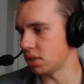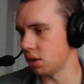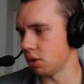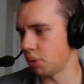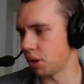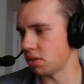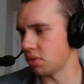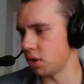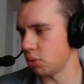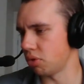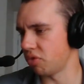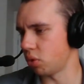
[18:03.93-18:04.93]
See all the parts
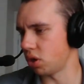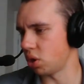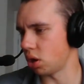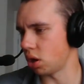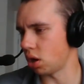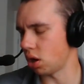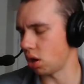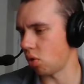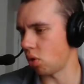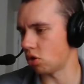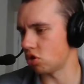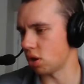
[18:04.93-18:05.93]
available for your car
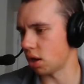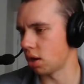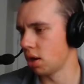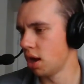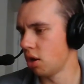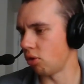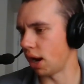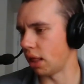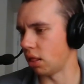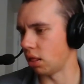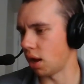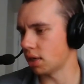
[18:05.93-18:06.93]
or truck.
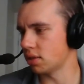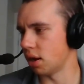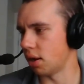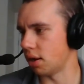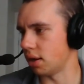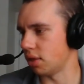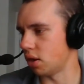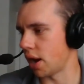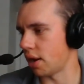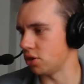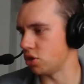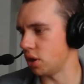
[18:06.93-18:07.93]
Write Locked On in their
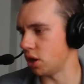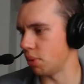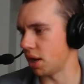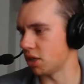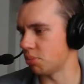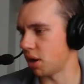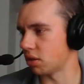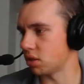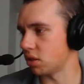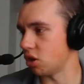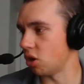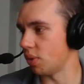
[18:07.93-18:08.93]
How Did You Hear About Us
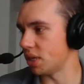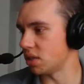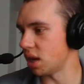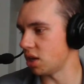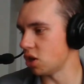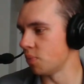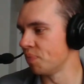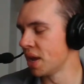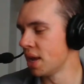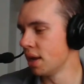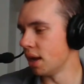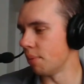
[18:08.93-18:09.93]
box so they know we sent you.
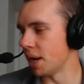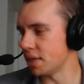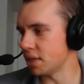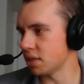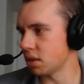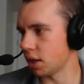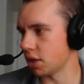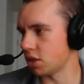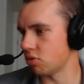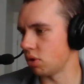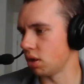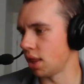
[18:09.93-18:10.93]
Amazing
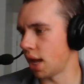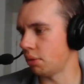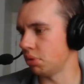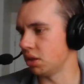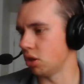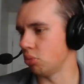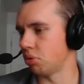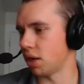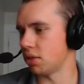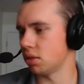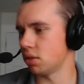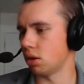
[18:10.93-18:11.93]
selection, reliably low
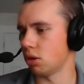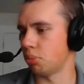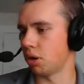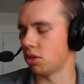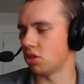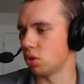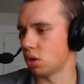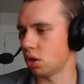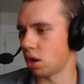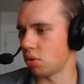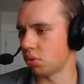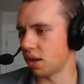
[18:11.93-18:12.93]
prices, all the parts your
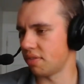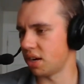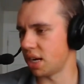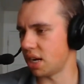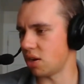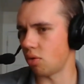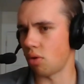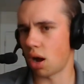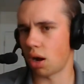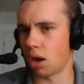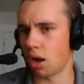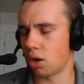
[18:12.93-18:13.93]
car will ever need.
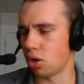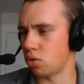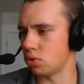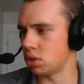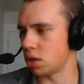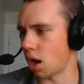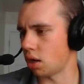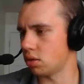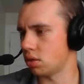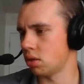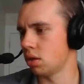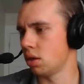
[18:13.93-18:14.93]

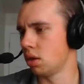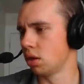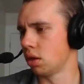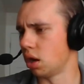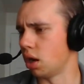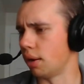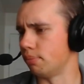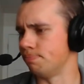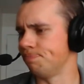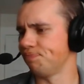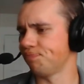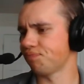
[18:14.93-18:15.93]
Rockauto.com.
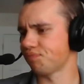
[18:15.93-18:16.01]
